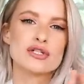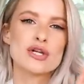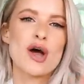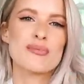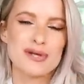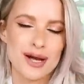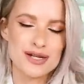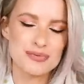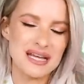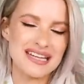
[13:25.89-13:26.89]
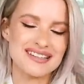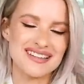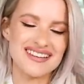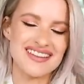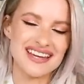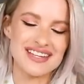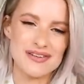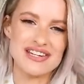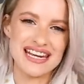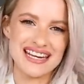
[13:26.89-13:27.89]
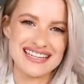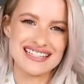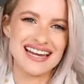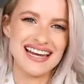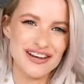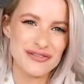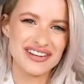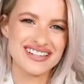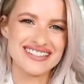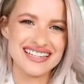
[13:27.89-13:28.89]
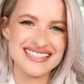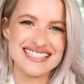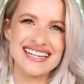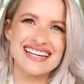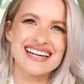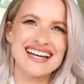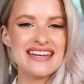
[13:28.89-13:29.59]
the top-notch pieces that you need for the season.